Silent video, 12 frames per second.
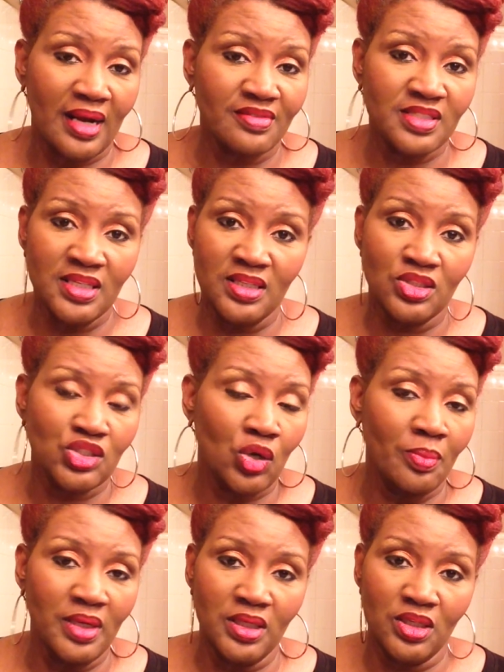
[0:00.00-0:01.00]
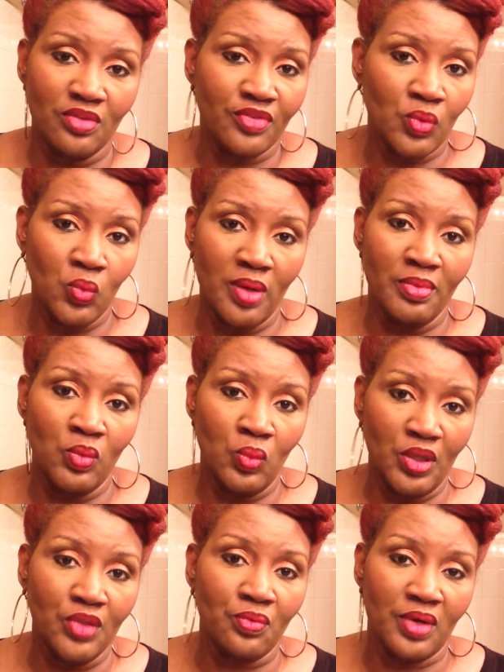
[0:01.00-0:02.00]
I've seen so many different women
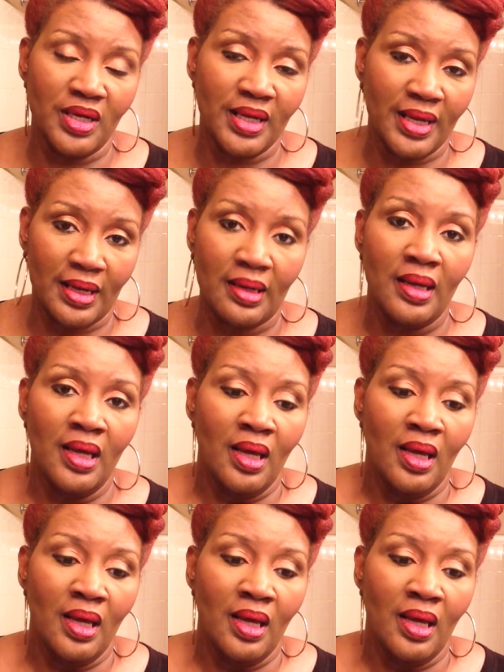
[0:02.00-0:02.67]
with red hair.